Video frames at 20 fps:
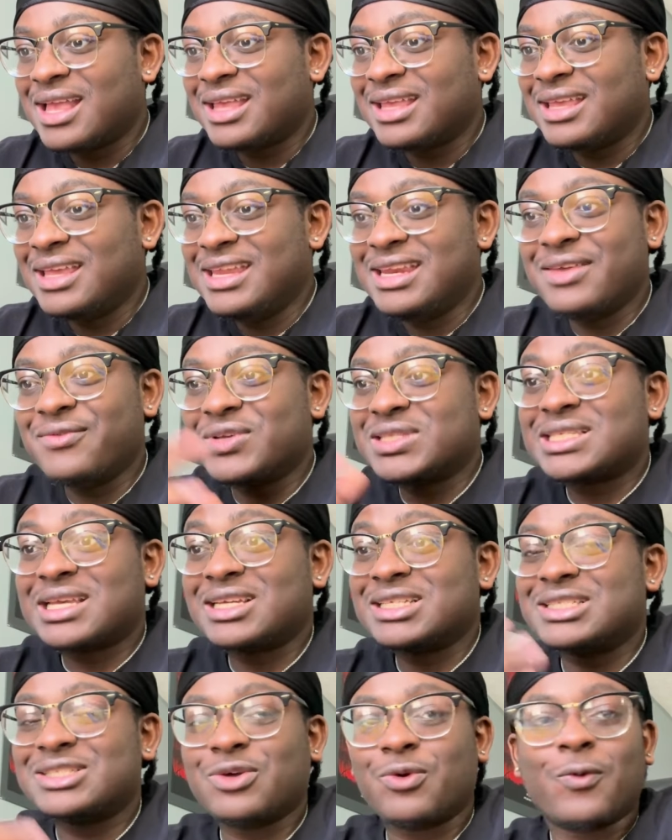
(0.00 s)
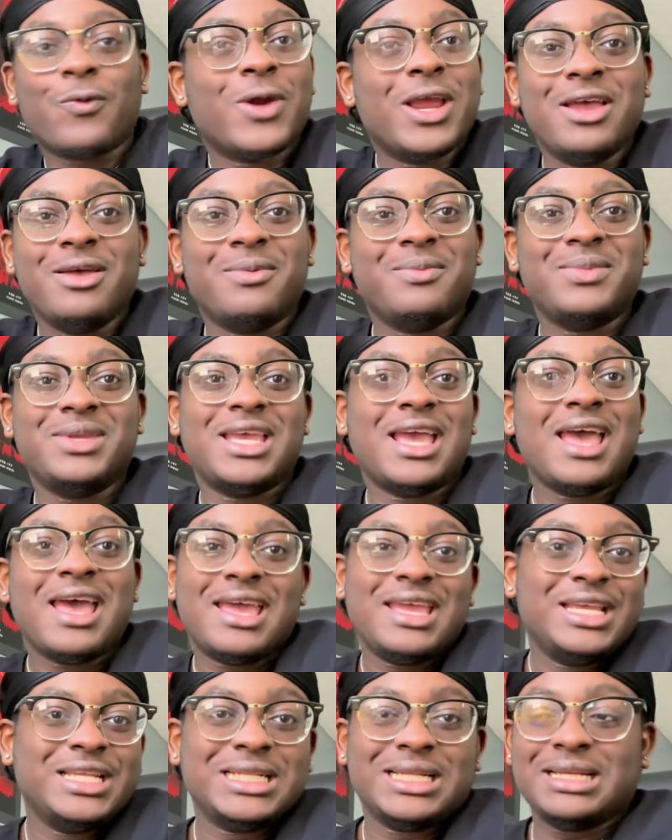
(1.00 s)
He didn't even touch the rim. Yeah,
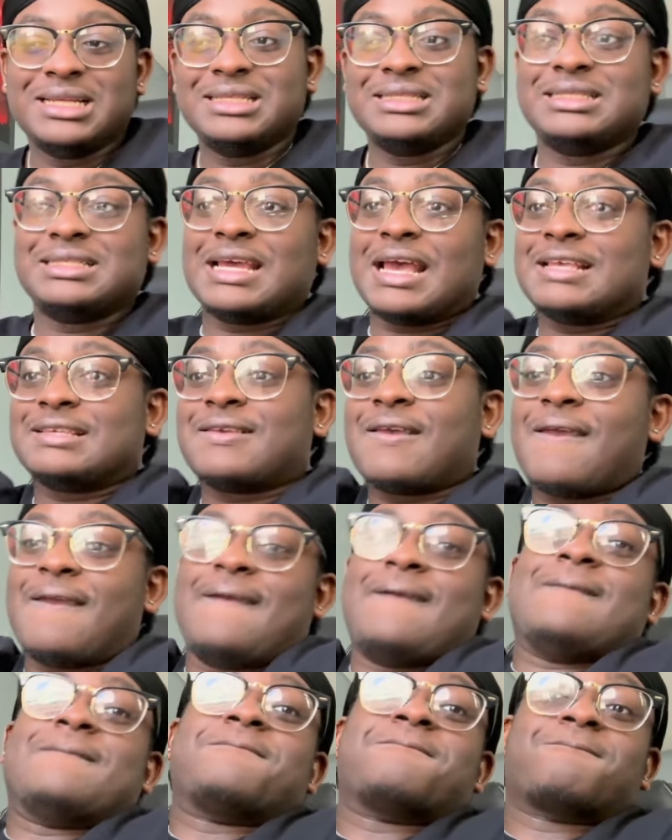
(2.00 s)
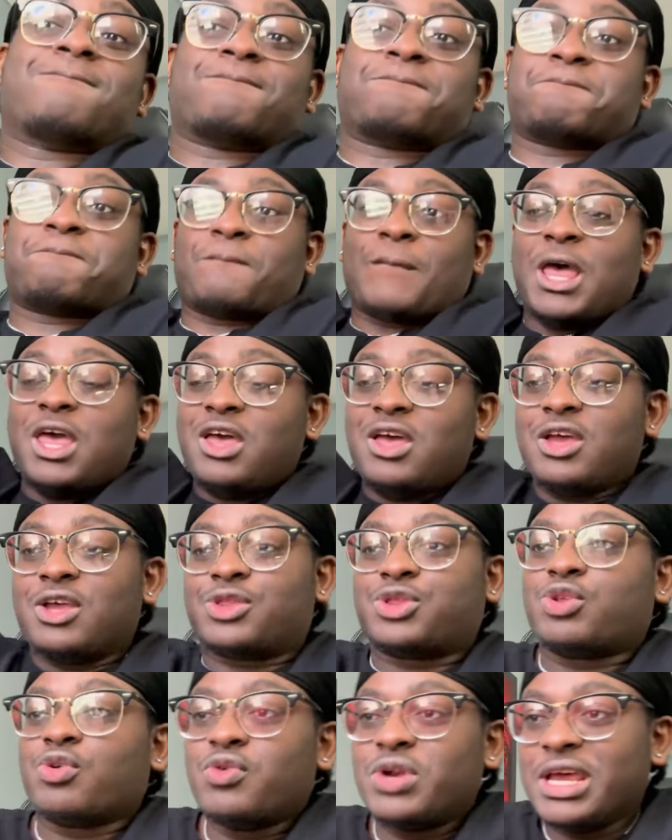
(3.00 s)
he literally just uh,
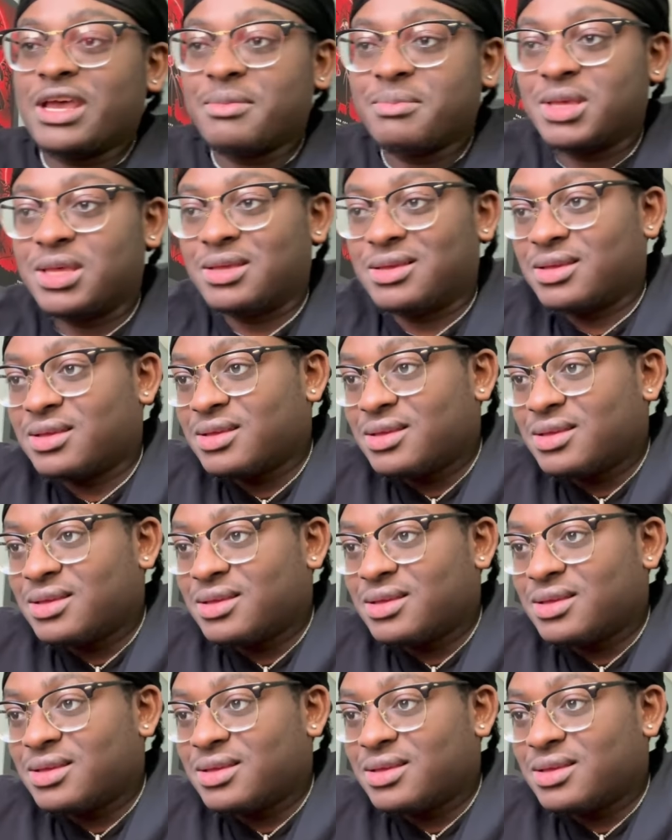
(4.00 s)
threw that bit.